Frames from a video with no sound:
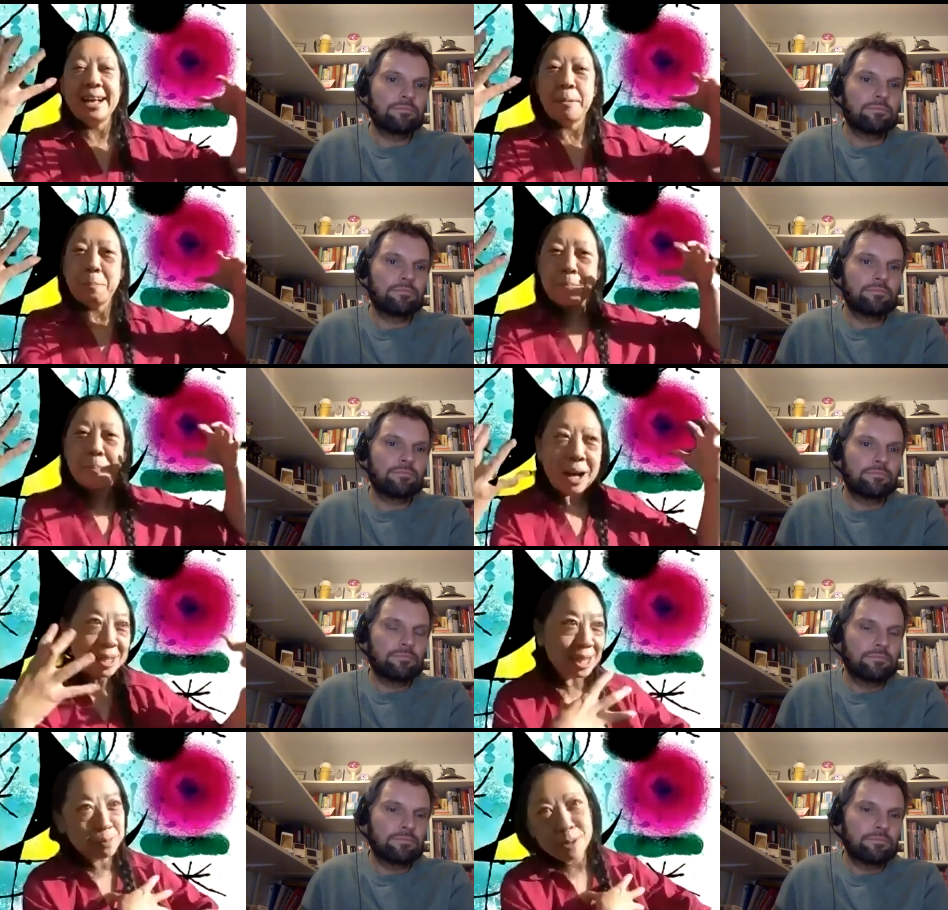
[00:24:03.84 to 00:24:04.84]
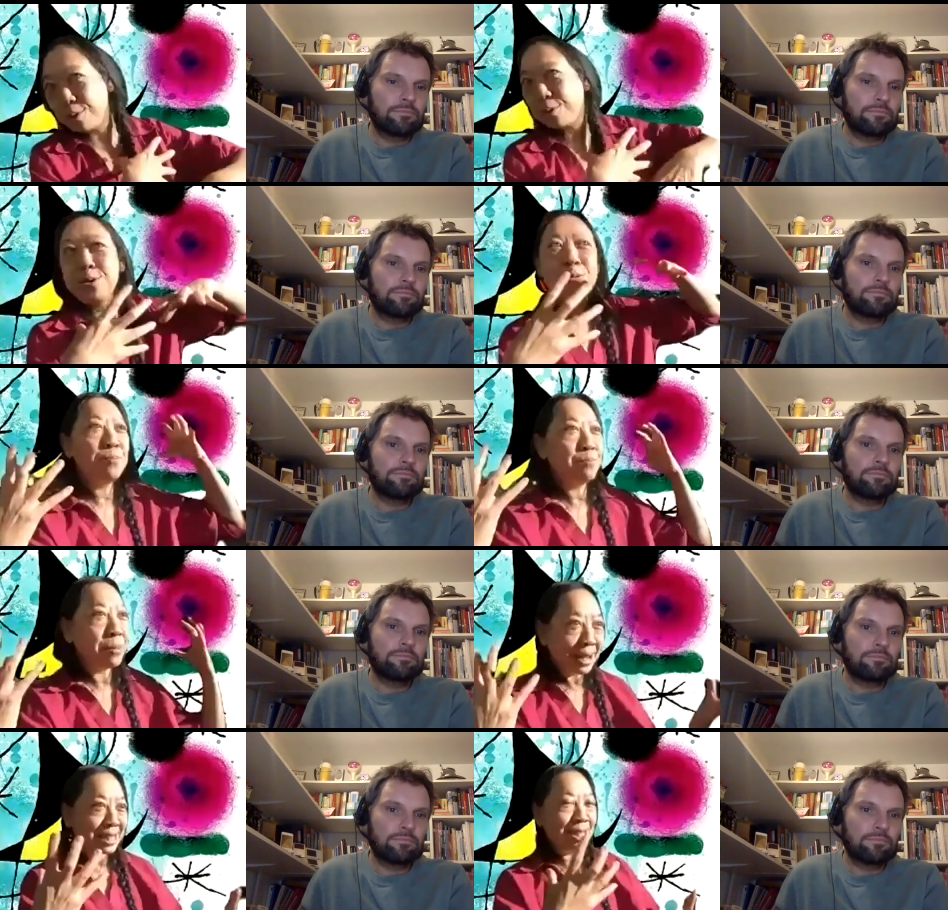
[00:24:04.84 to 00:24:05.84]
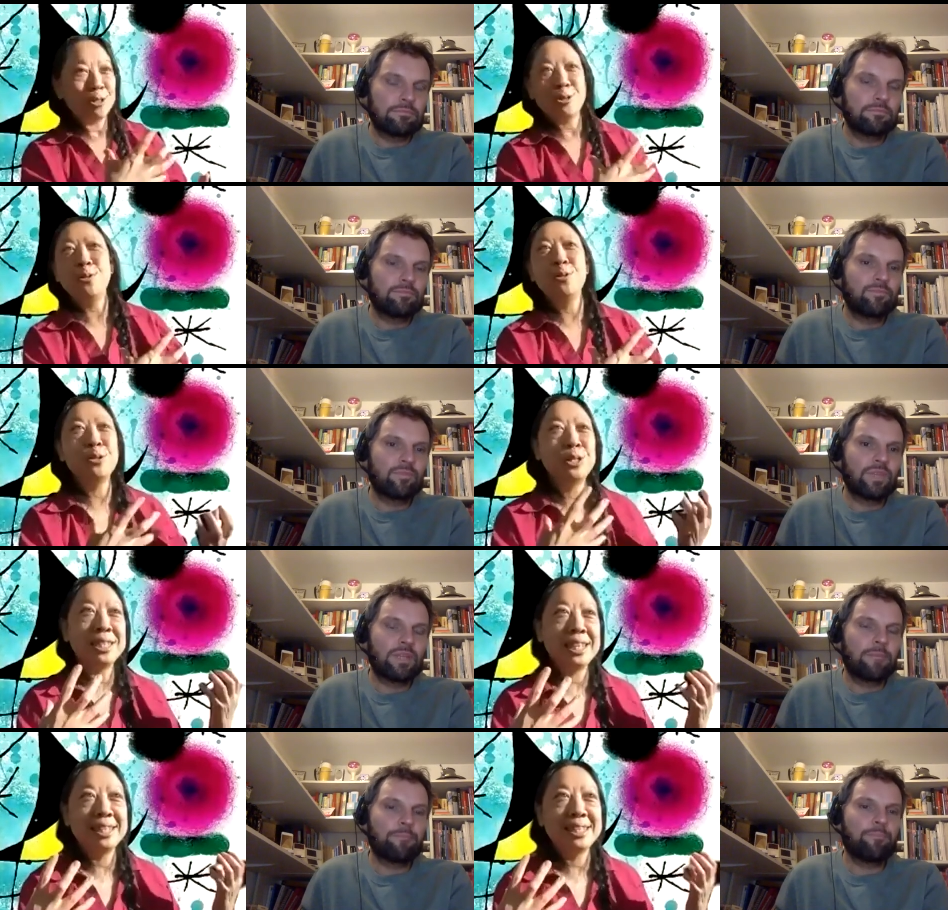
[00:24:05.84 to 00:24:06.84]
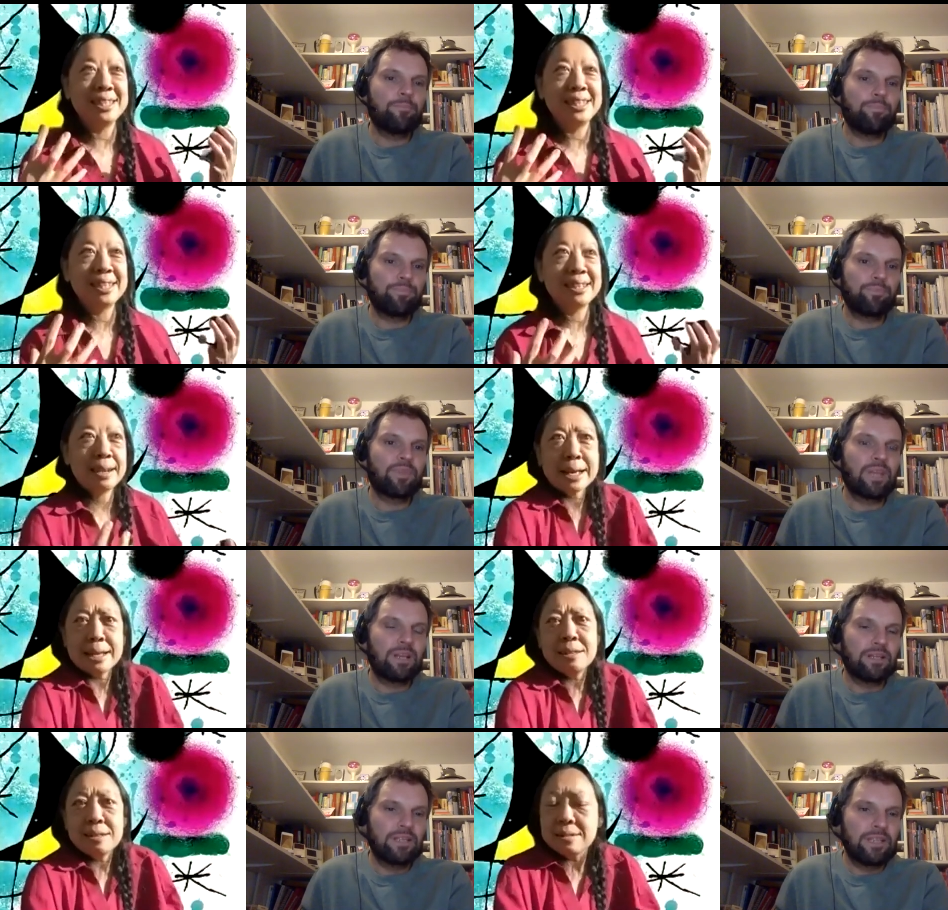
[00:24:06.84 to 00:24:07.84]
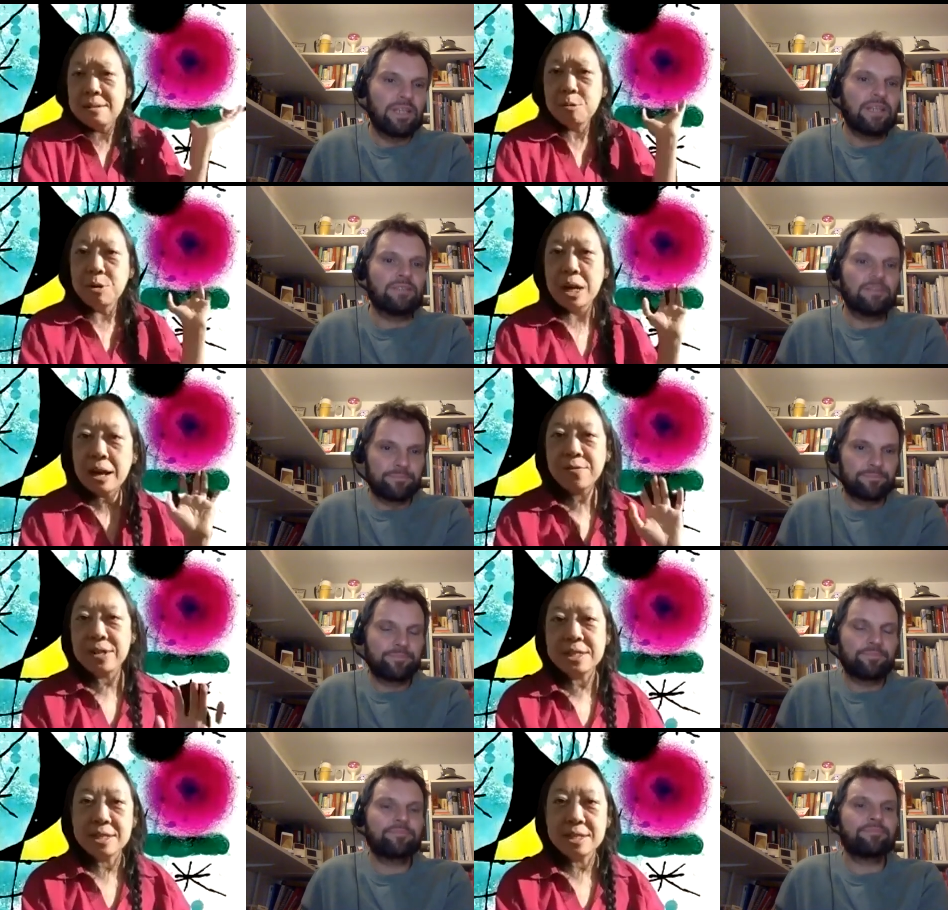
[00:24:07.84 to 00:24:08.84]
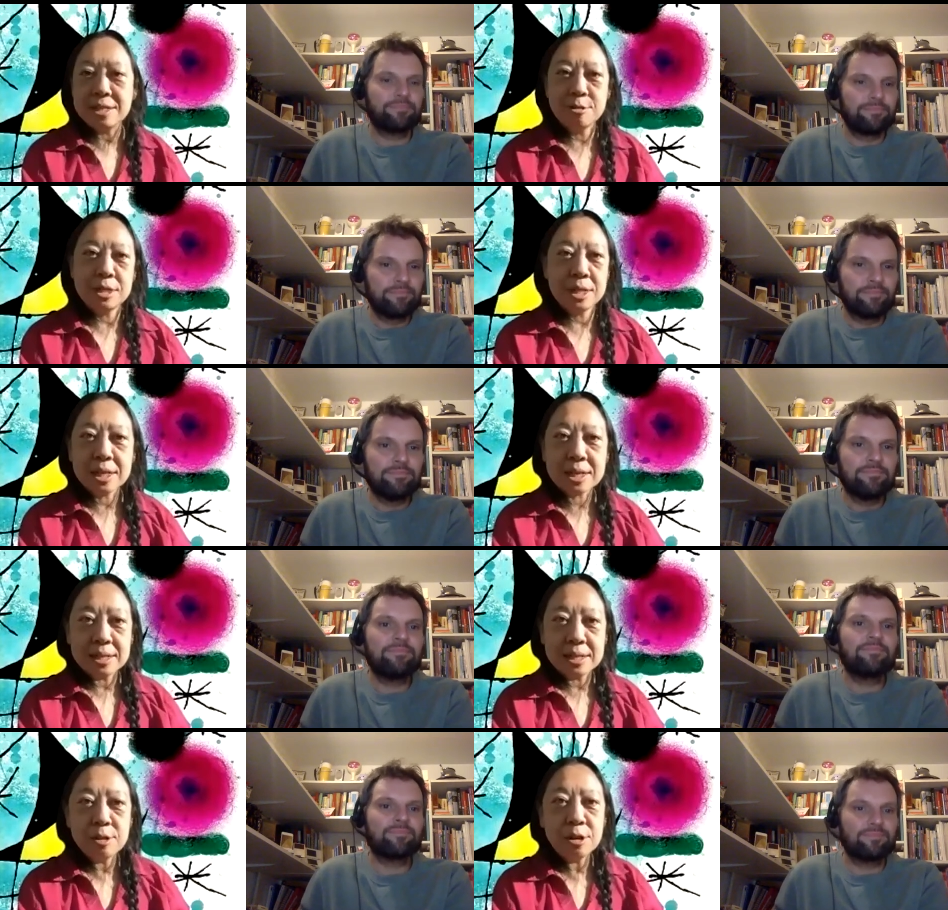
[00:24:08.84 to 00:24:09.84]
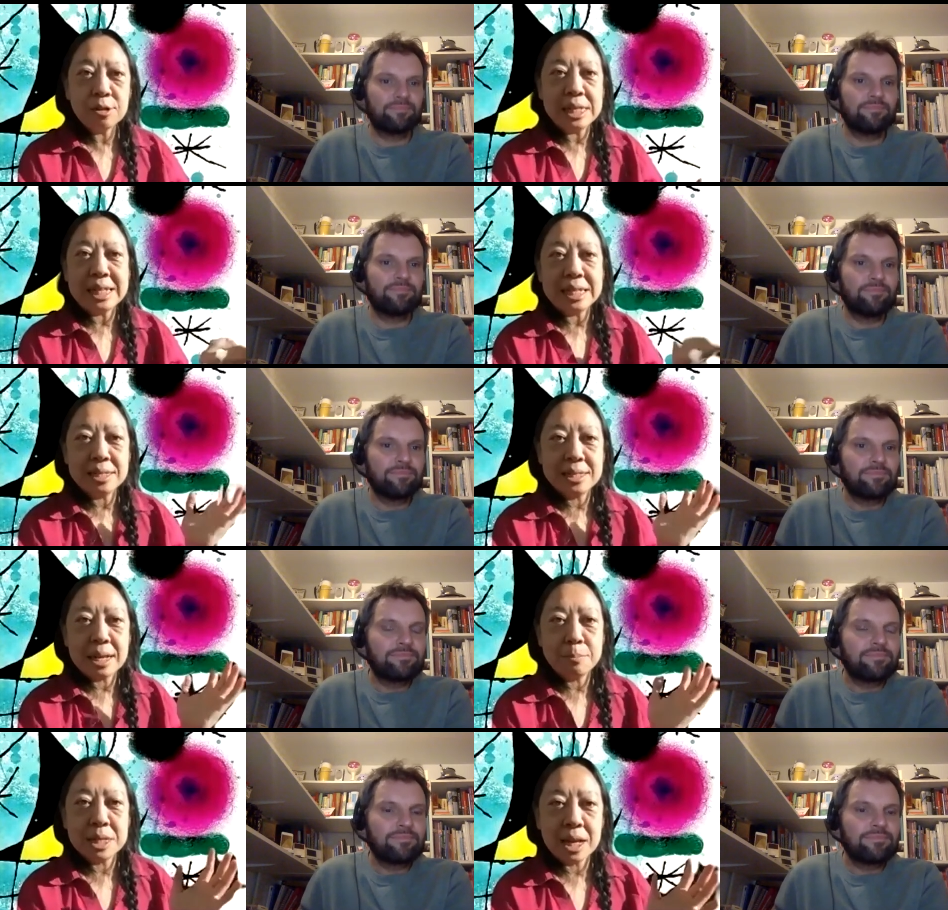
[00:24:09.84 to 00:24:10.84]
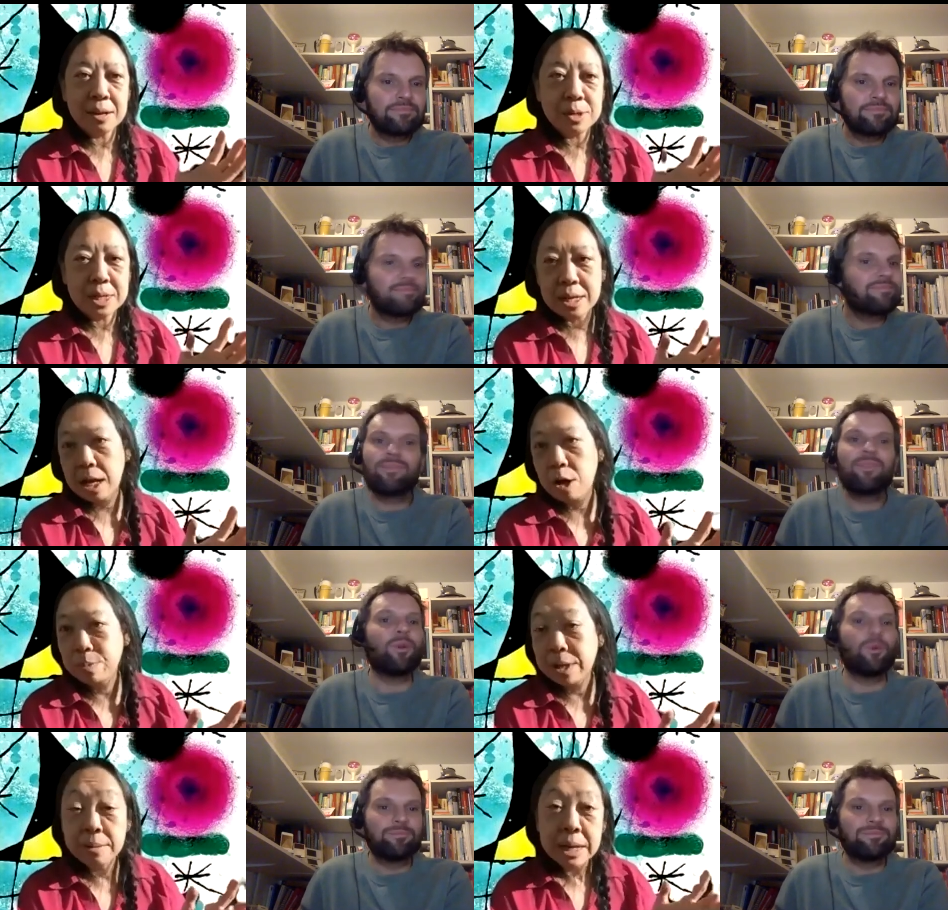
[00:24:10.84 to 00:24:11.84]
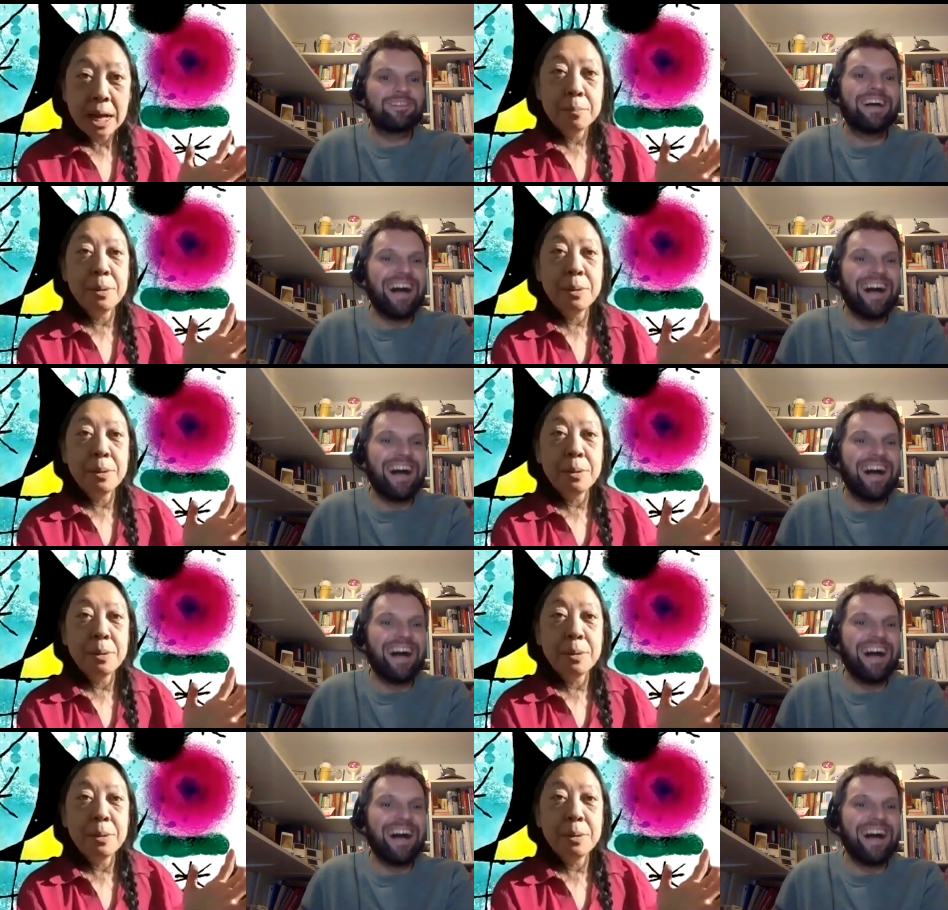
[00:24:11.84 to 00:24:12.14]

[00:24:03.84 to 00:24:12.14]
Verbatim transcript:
Speaker 1: multimodal, multi tools is like your yeah. life is interesting. You don't eat same thing every day. I hope not. But